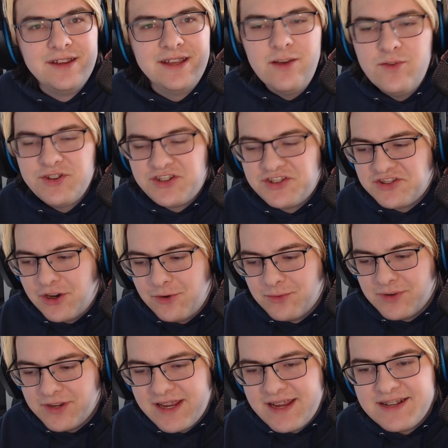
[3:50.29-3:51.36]
It was
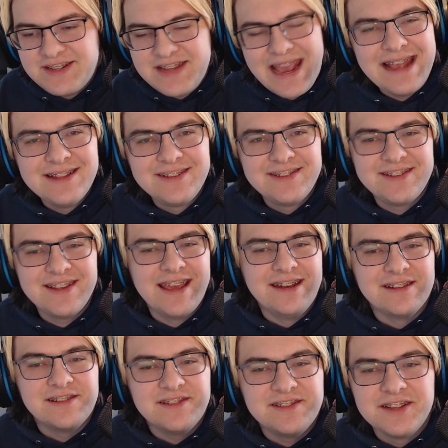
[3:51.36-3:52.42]
so intense
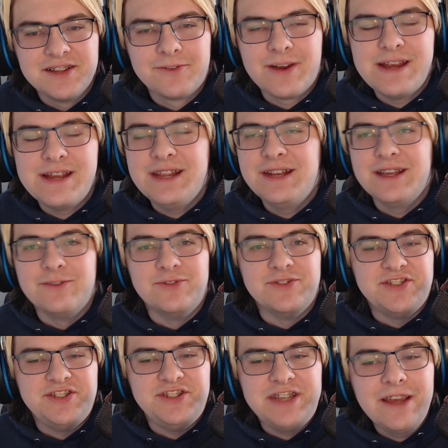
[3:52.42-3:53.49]
and exhilarating. It
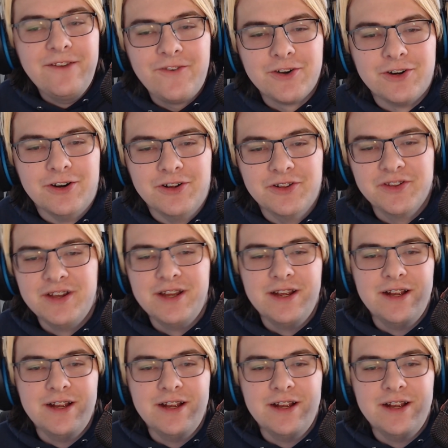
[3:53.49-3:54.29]
was difficult,